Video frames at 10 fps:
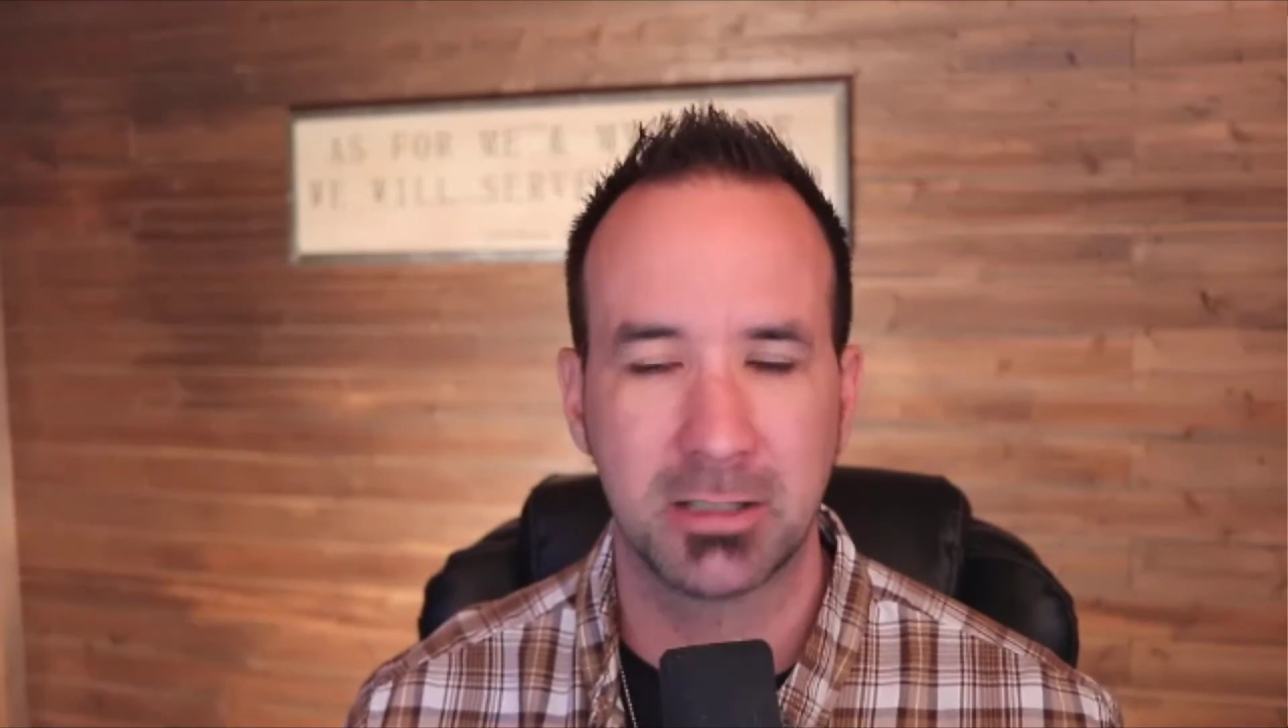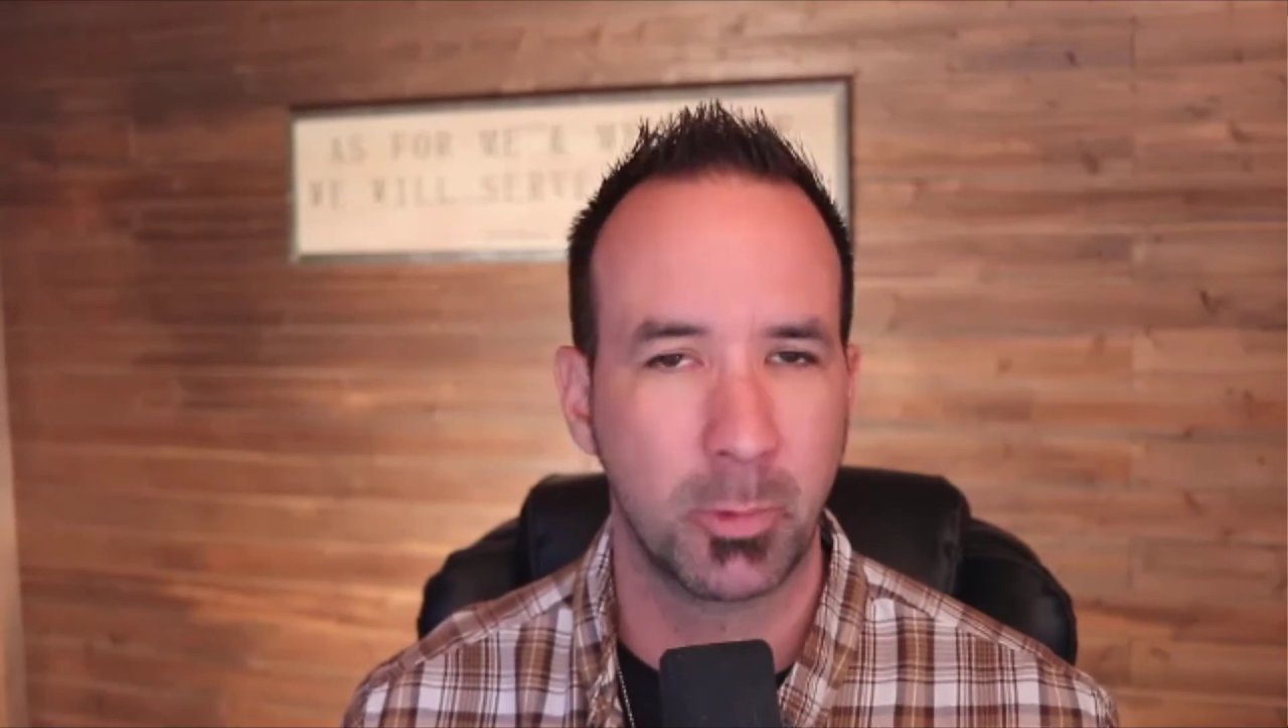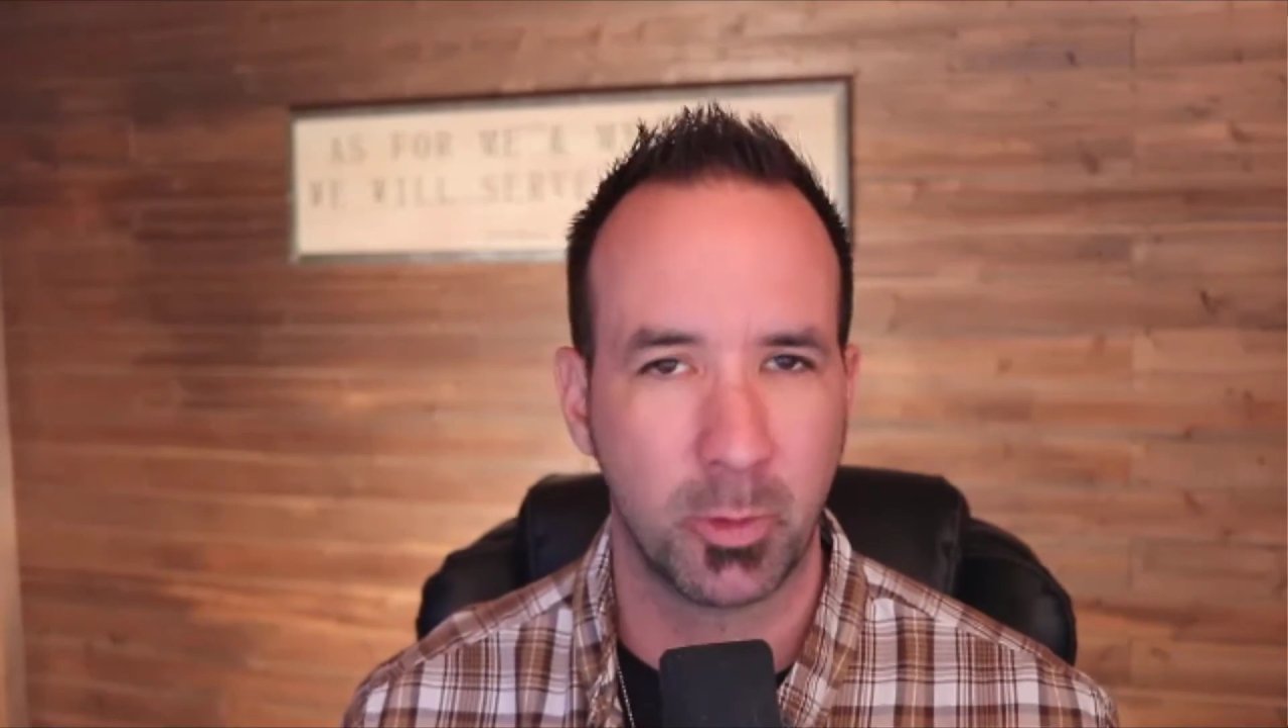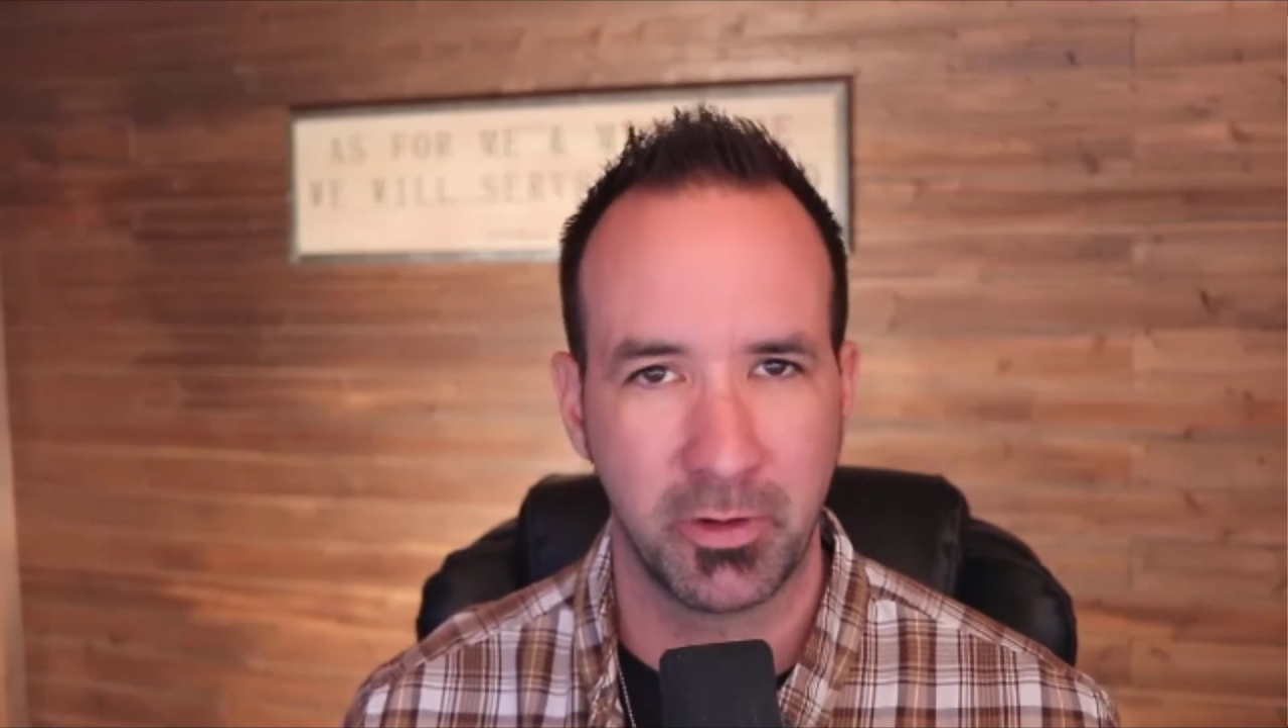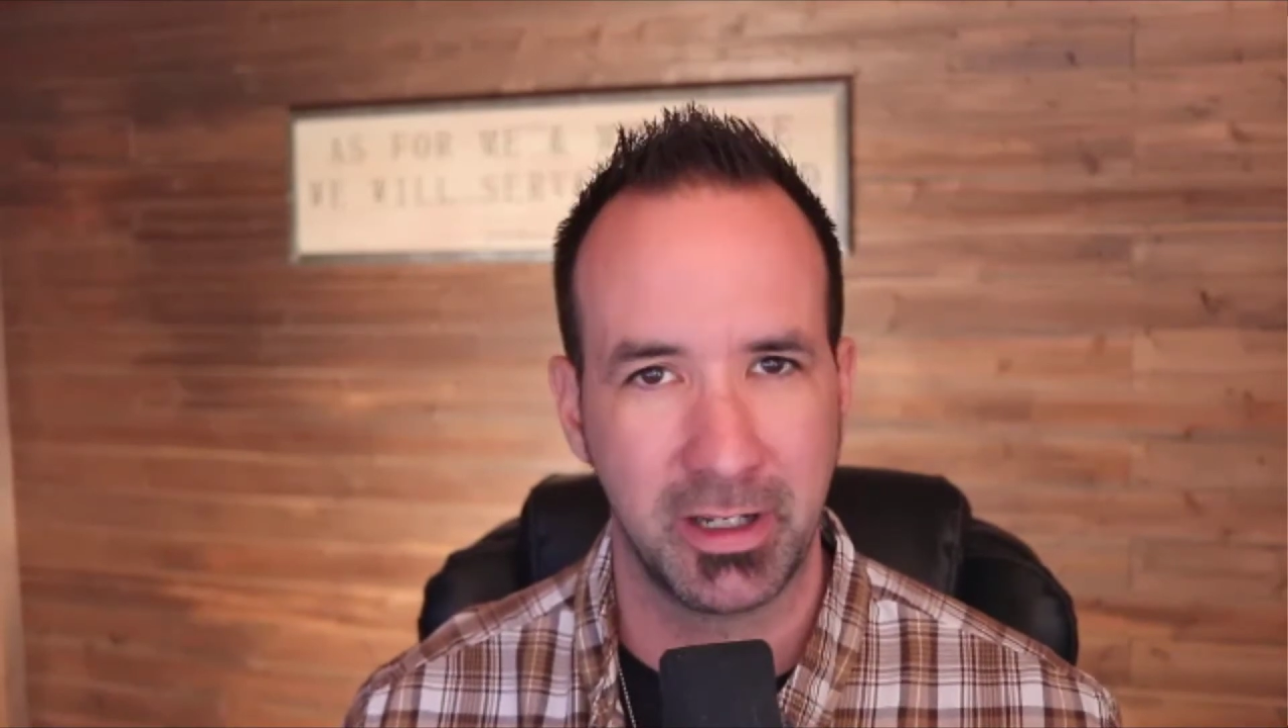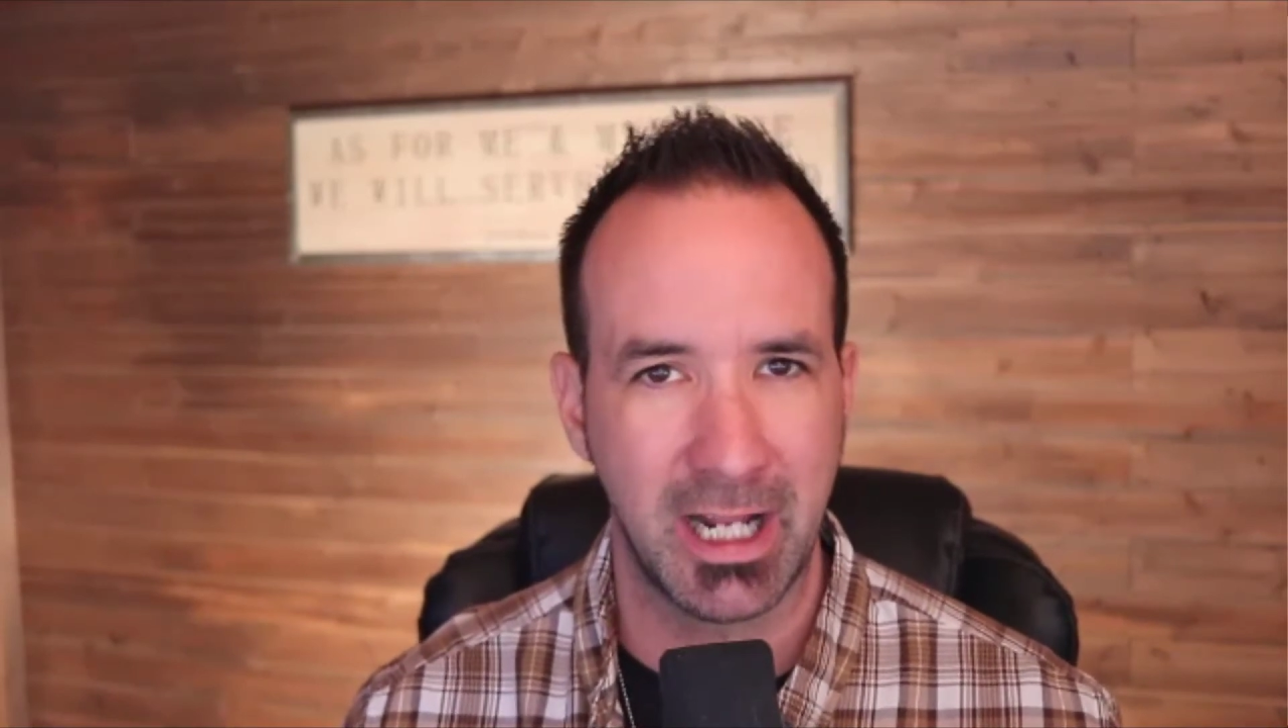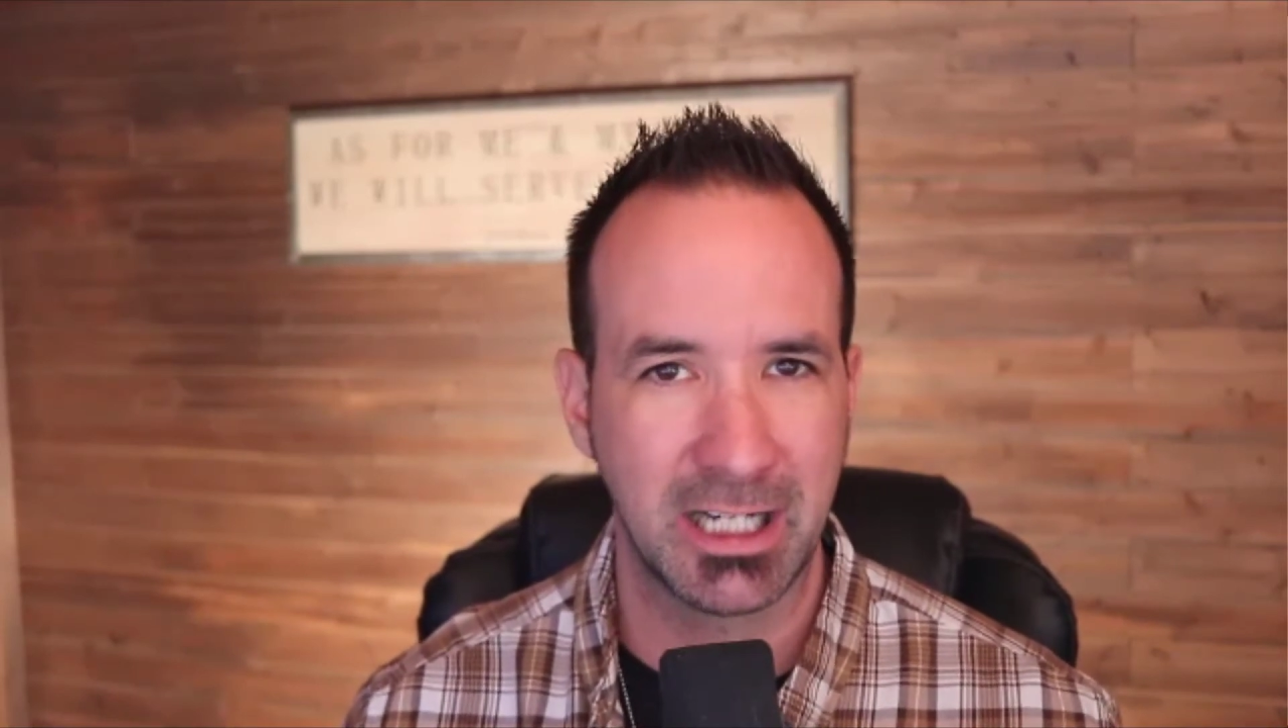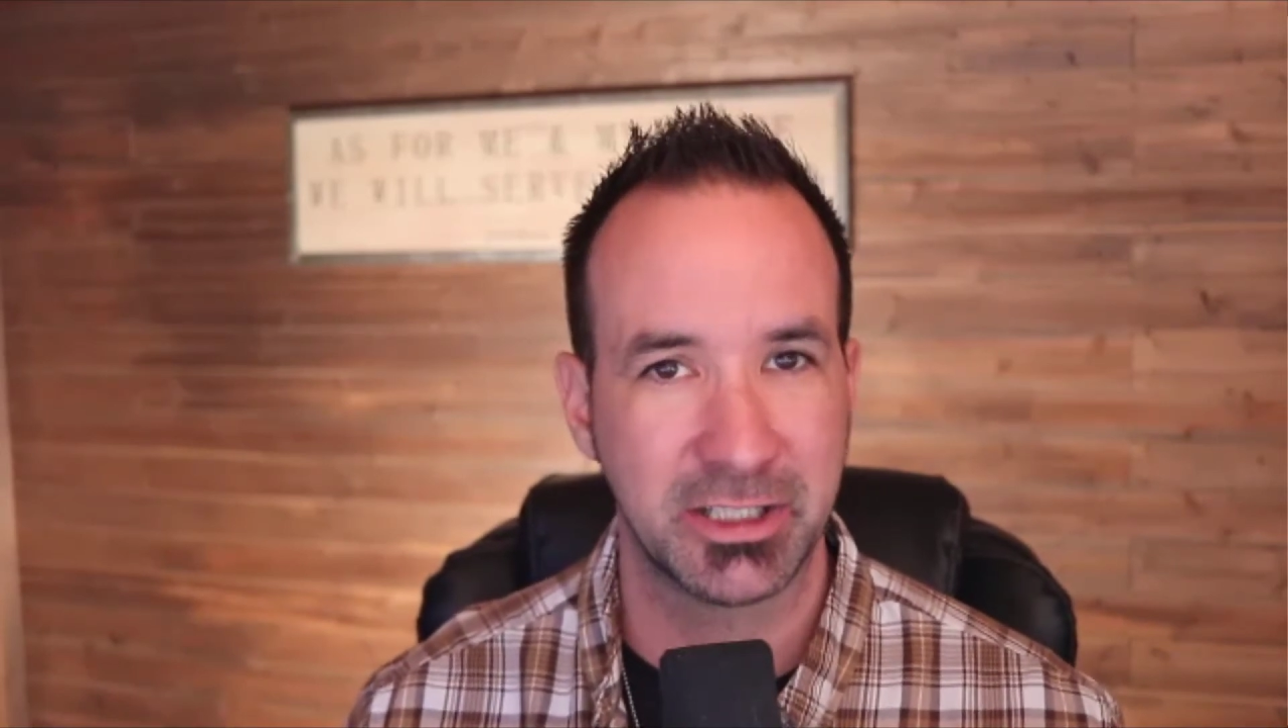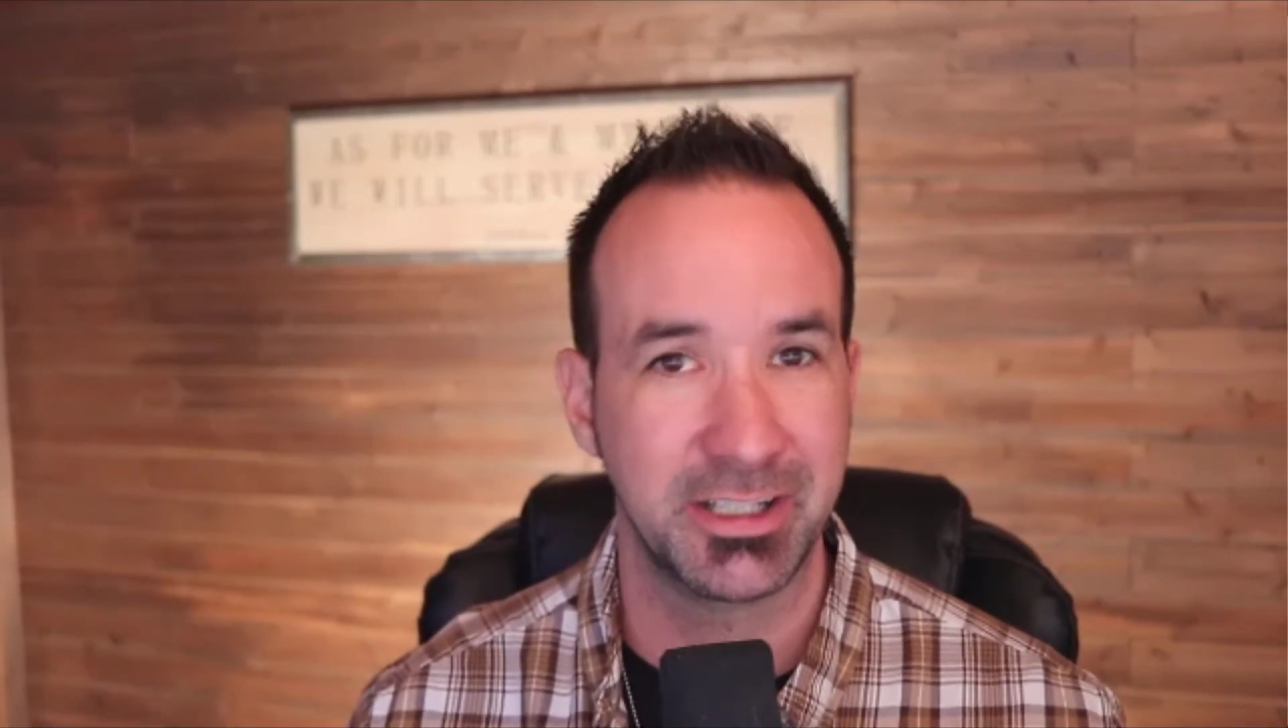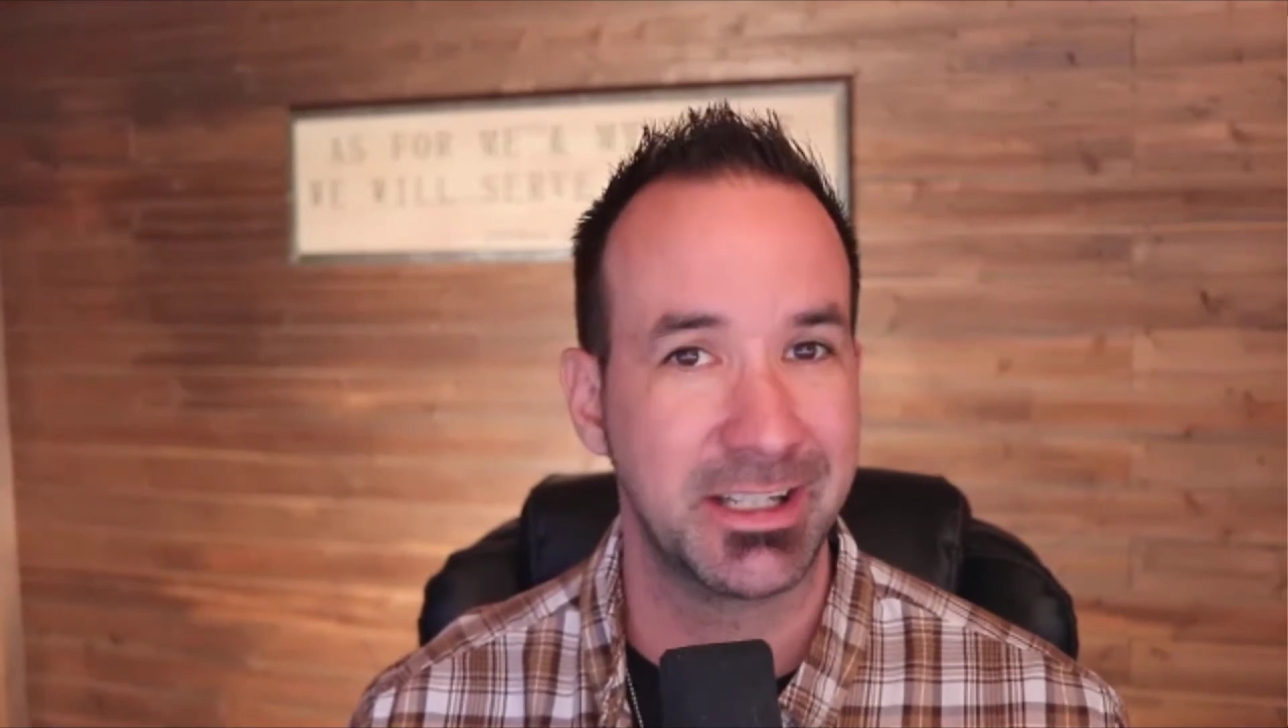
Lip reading: more than actually